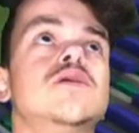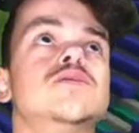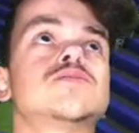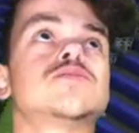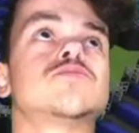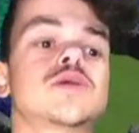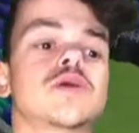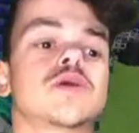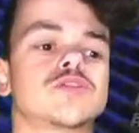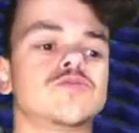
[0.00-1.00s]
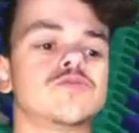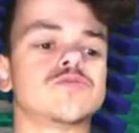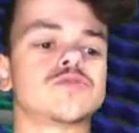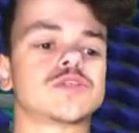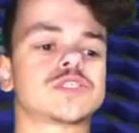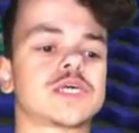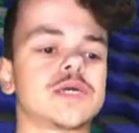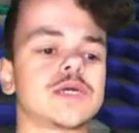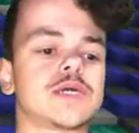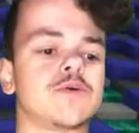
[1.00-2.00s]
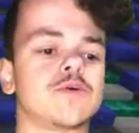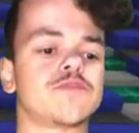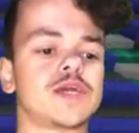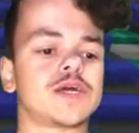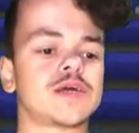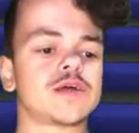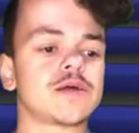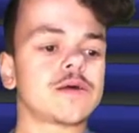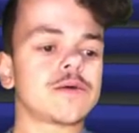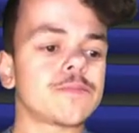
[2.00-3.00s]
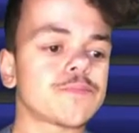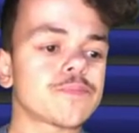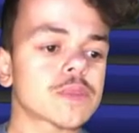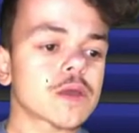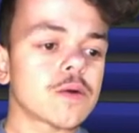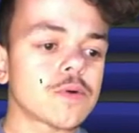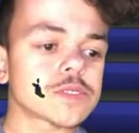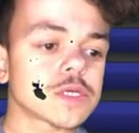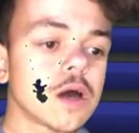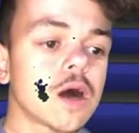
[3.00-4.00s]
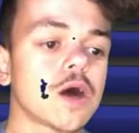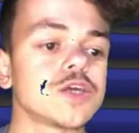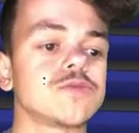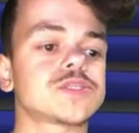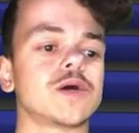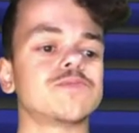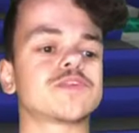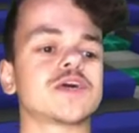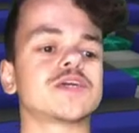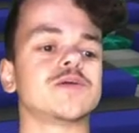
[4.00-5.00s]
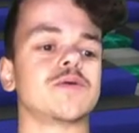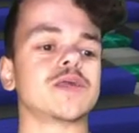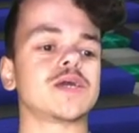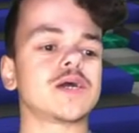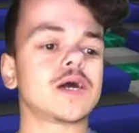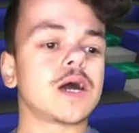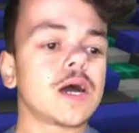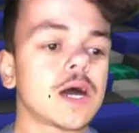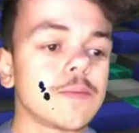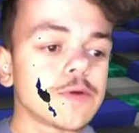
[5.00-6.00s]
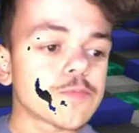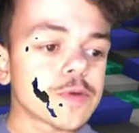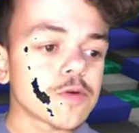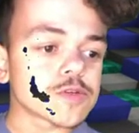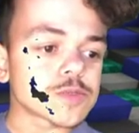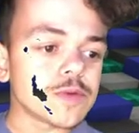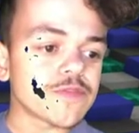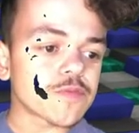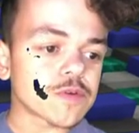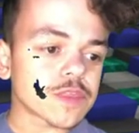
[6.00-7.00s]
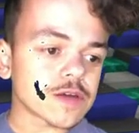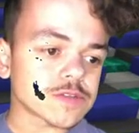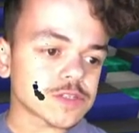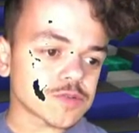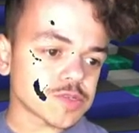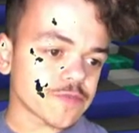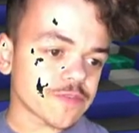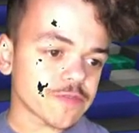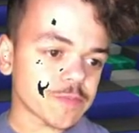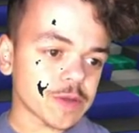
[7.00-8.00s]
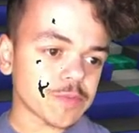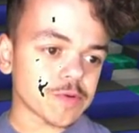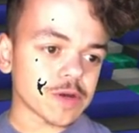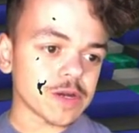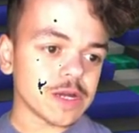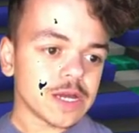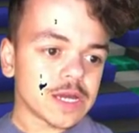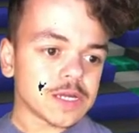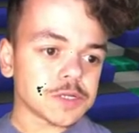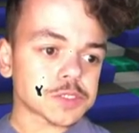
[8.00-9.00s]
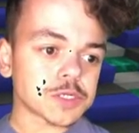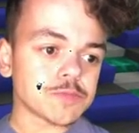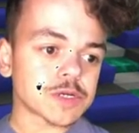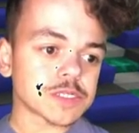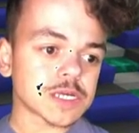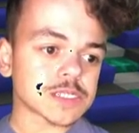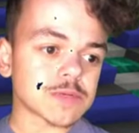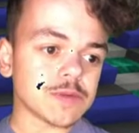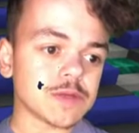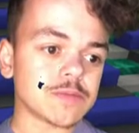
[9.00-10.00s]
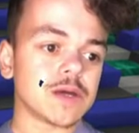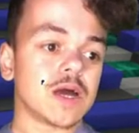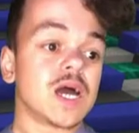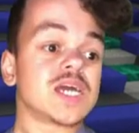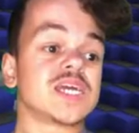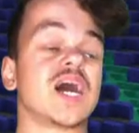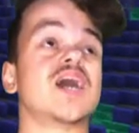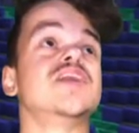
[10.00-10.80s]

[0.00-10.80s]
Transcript: So we got to do the same over here. Oh, it's, oh, you subbed, thank you, buddy. It would be awesome if 1,250 people were in a stream, because that's me. Yeah, I